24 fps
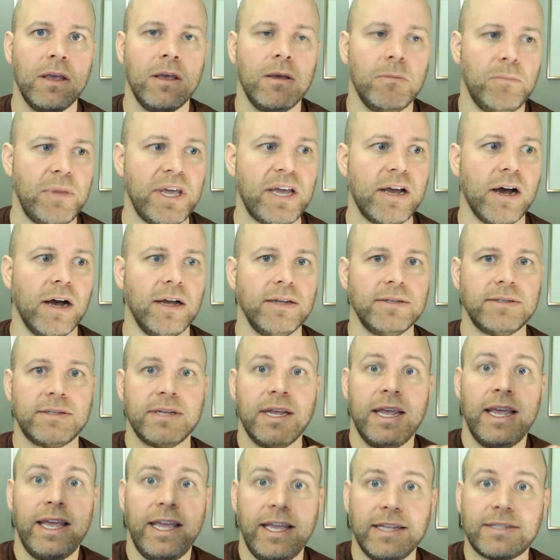
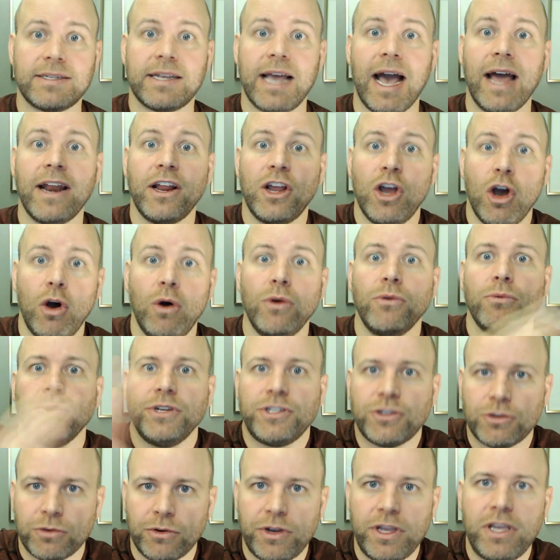because it's got to go and
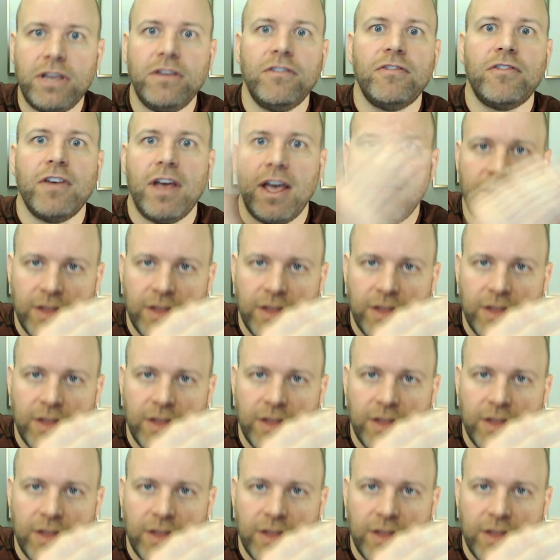retrieve